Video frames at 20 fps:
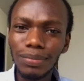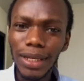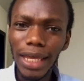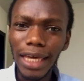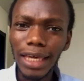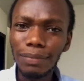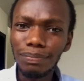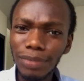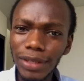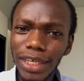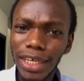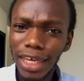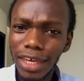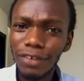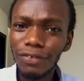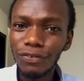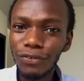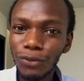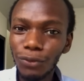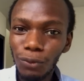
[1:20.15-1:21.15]
Like,
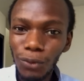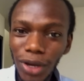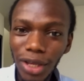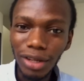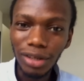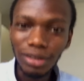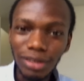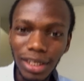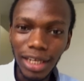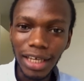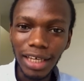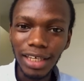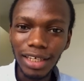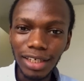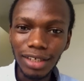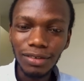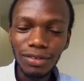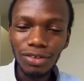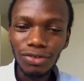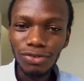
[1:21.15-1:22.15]
behave well?
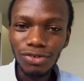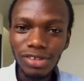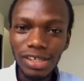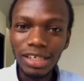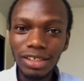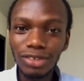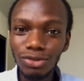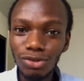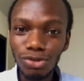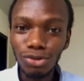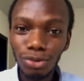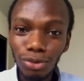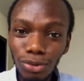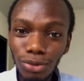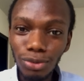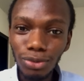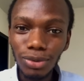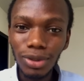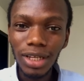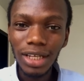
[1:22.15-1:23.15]
Like, you send it to
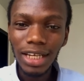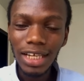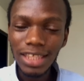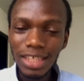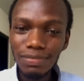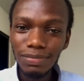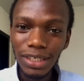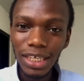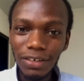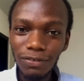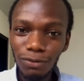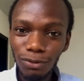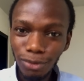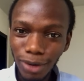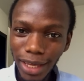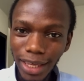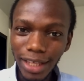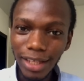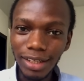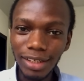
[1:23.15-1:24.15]
school, let it behave
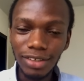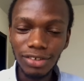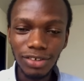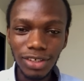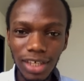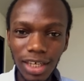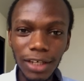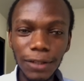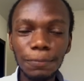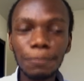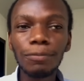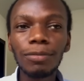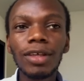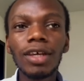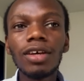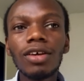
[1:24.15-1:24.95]
well, you get?